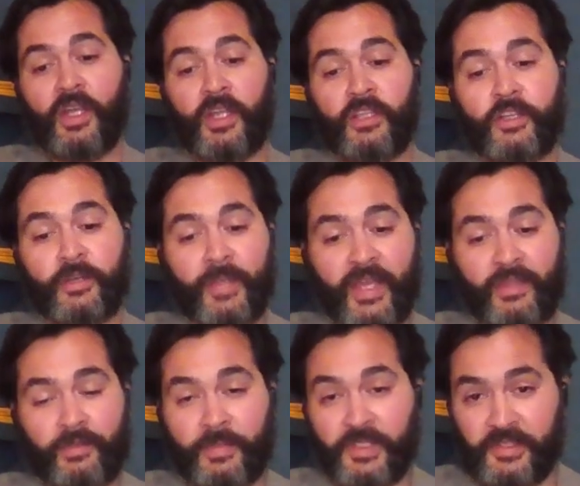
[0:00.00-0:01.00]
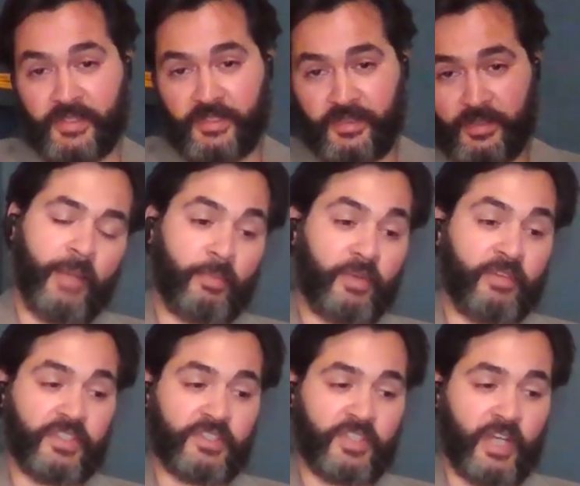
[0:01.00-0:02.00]
and you command their business. My
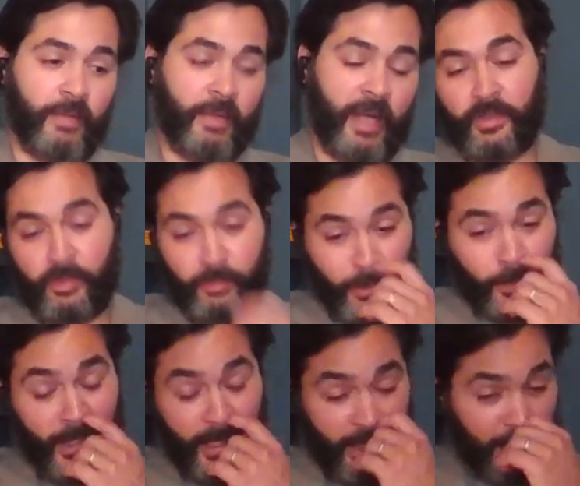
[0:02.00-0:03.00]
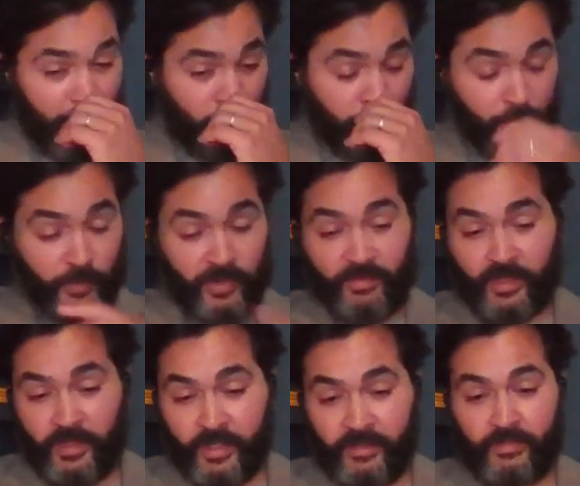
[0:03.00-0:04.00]
previous job, I worked with a
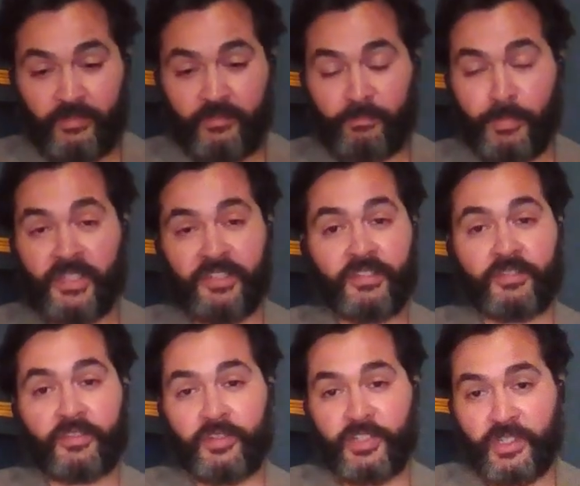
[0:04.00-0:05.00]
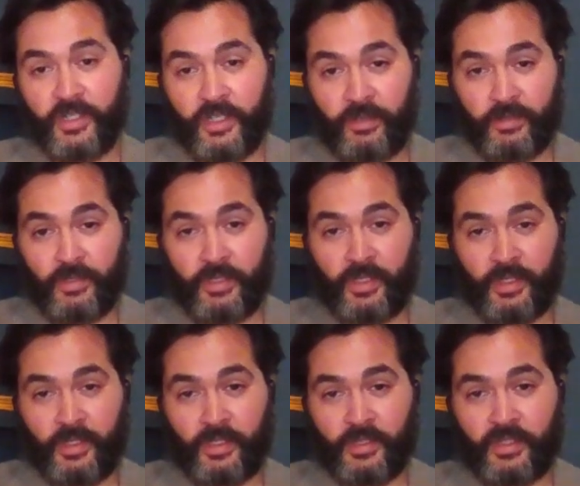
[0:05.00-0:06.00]
very busy surgeon here
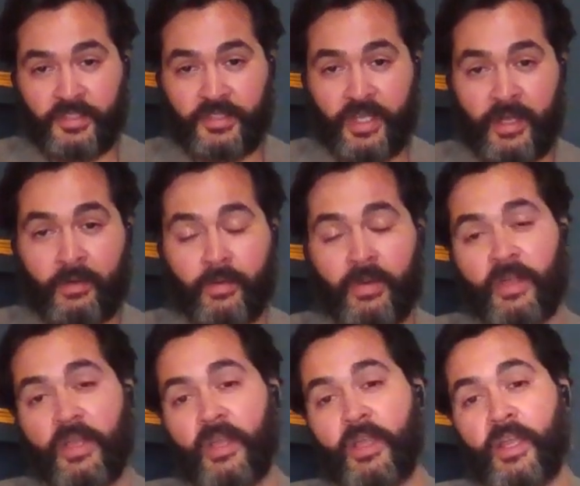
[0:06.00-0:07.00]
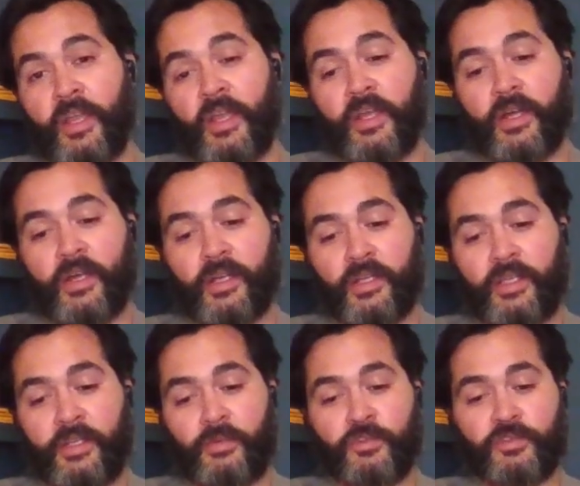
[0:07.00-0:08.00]
in this town, and
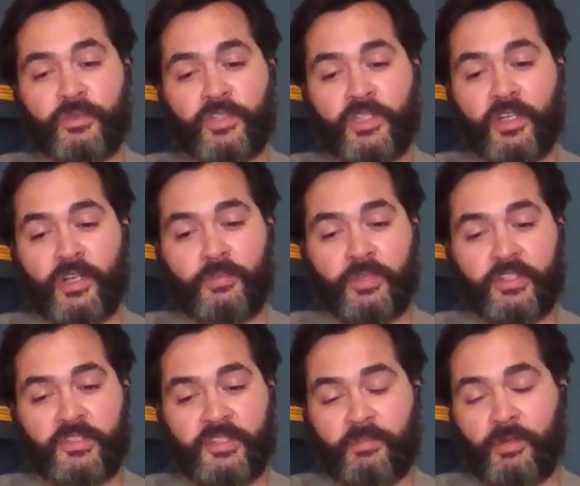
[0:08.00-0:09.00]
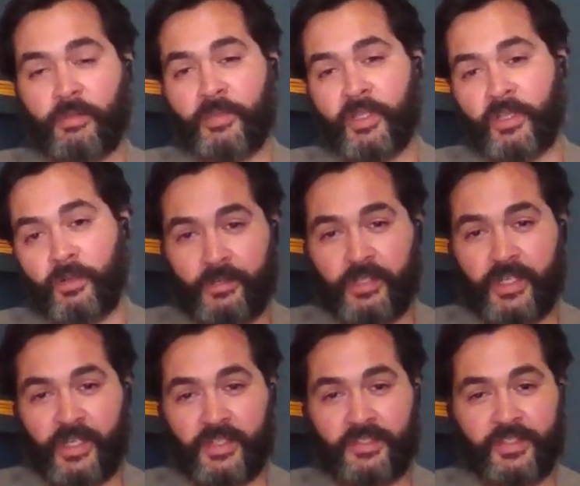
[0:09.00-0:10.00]
he was switching companies. He brought me along. He
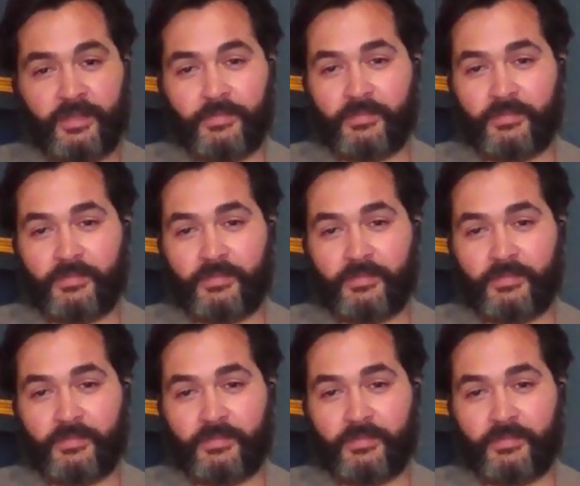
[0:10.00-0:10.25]
kind of said,